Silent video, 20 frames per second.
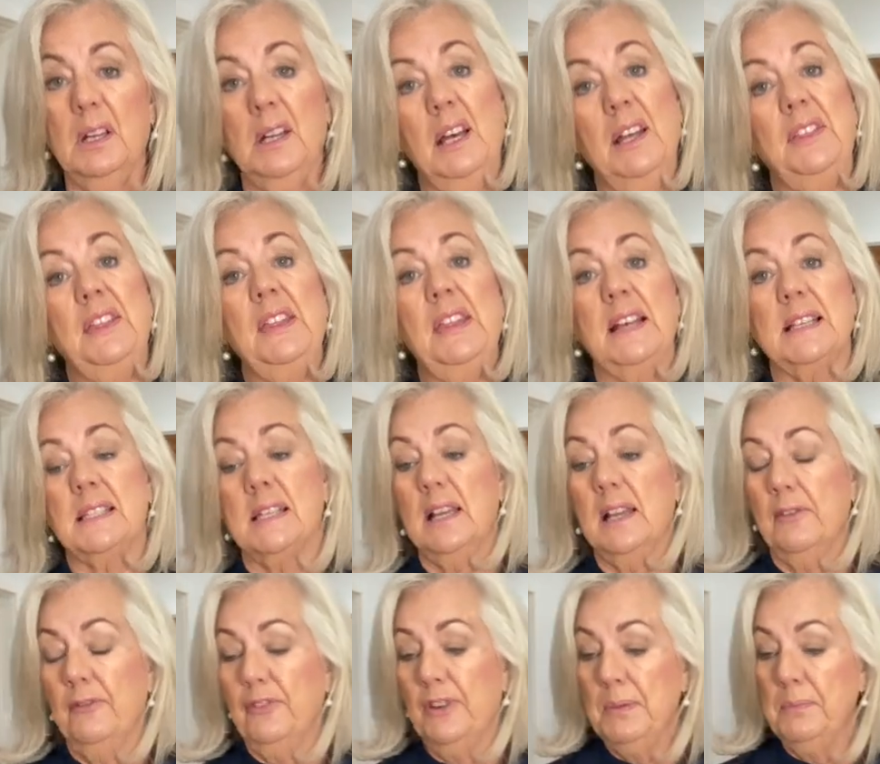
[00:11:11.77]
And I think that's a
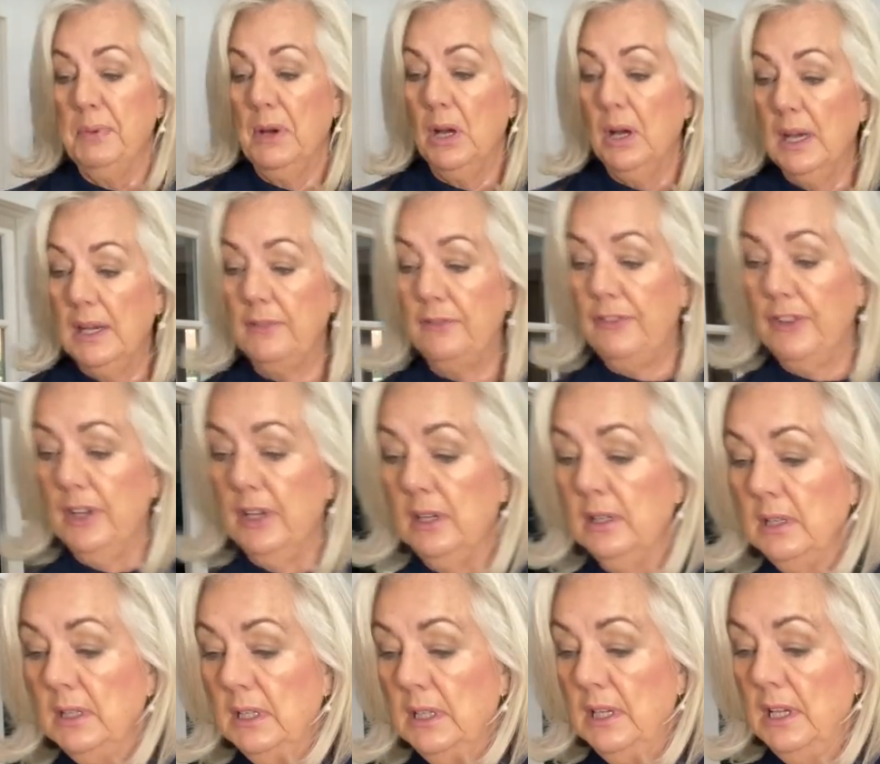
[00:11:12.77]
lovely buy for
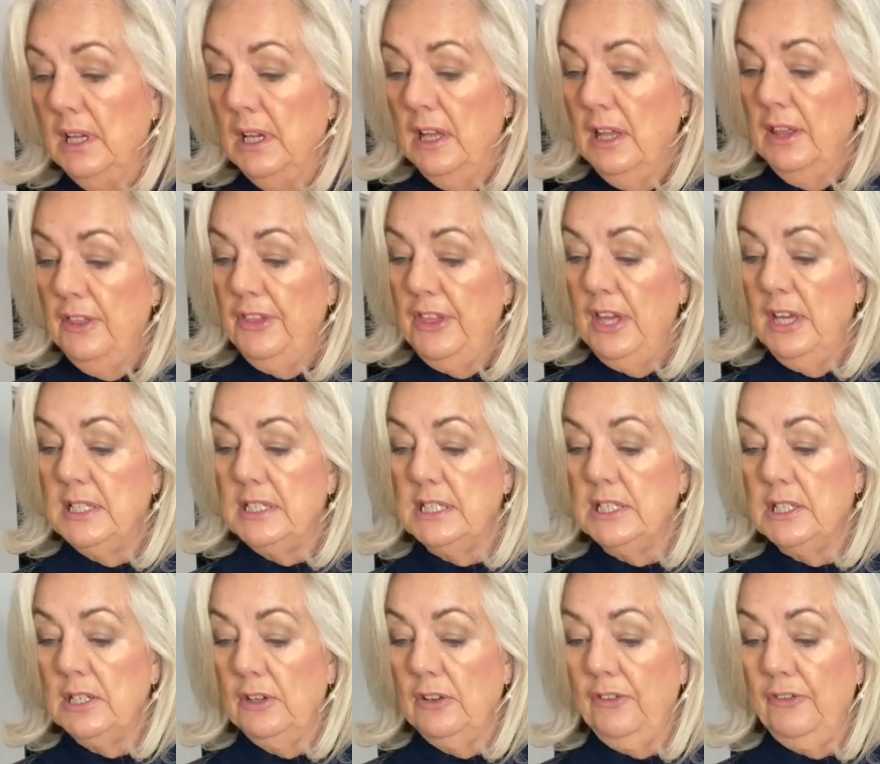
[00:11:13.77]

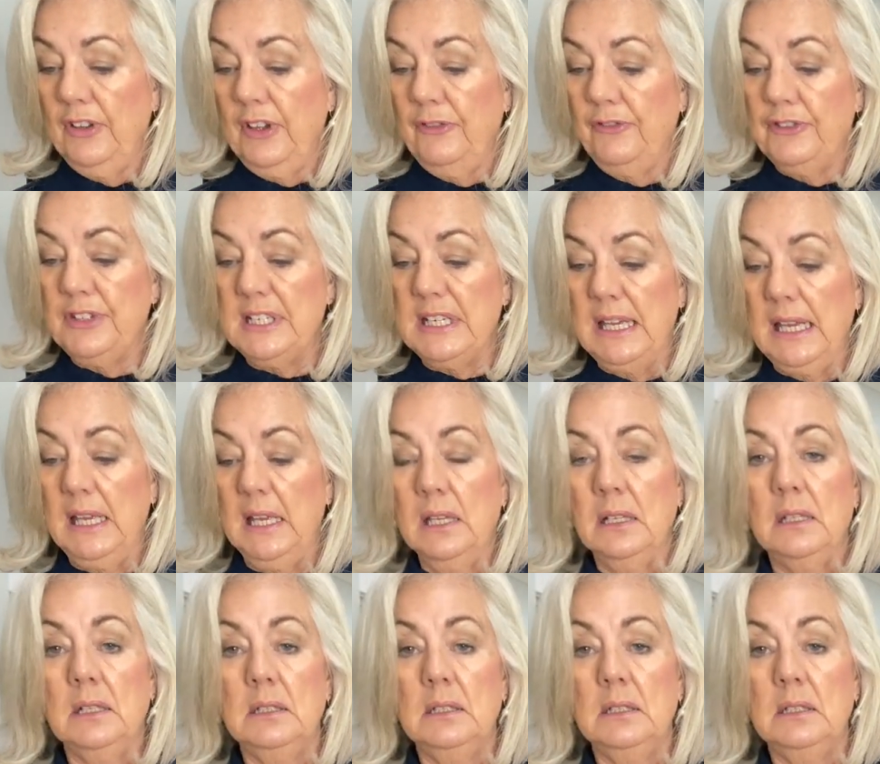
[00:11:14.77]
£32.50.